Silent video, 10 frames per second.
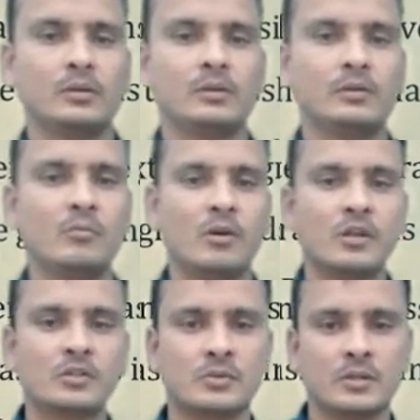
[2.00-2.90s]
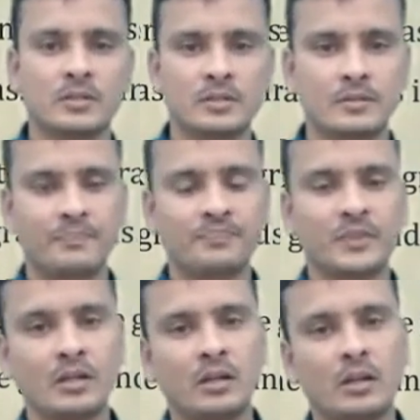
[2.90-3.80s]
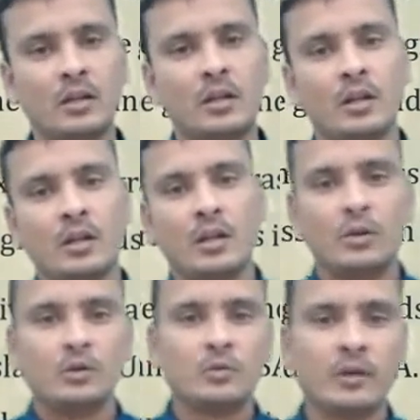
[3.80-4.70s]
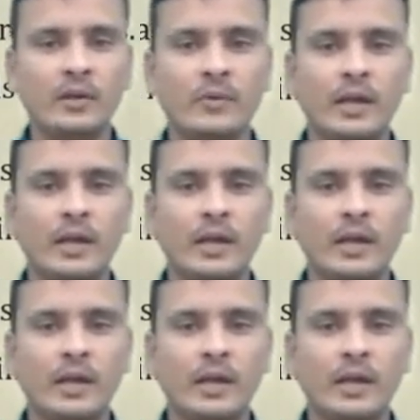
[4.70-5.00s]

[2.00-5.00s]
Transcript: Good morning, students. Today